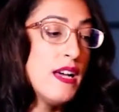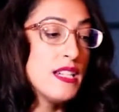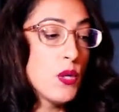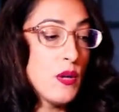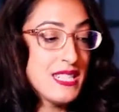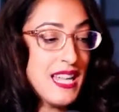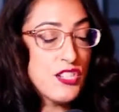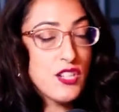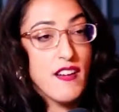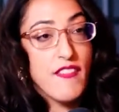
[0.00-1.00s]
So
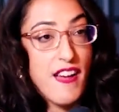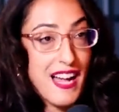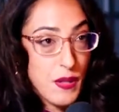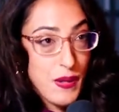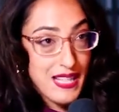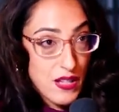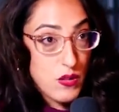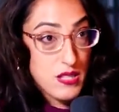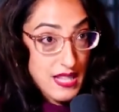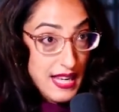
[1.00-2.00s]
essentially evaluating
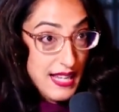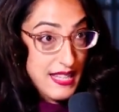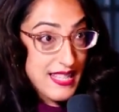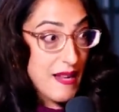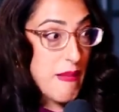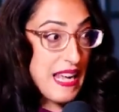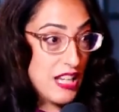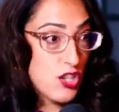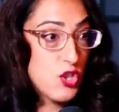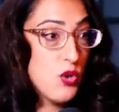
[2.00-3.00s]
those things and
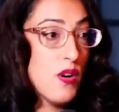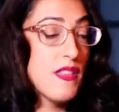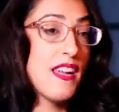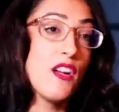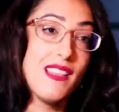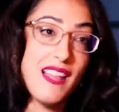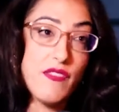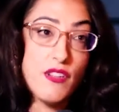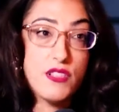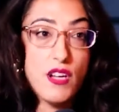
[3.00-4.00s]
making sure that your
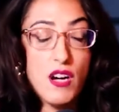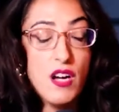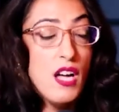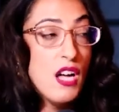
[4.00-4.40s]
levels are